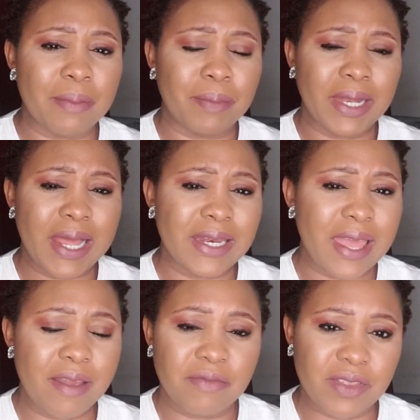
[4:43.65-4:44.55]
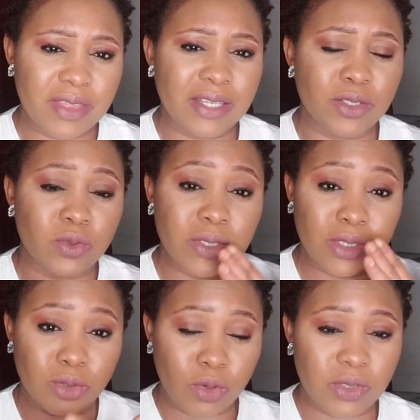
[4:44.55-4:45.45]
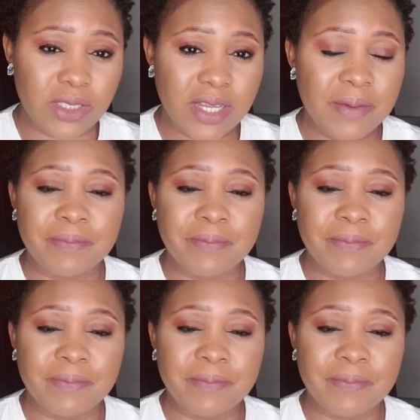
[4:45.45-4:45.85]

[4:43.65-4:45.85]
I plan everything to the dots.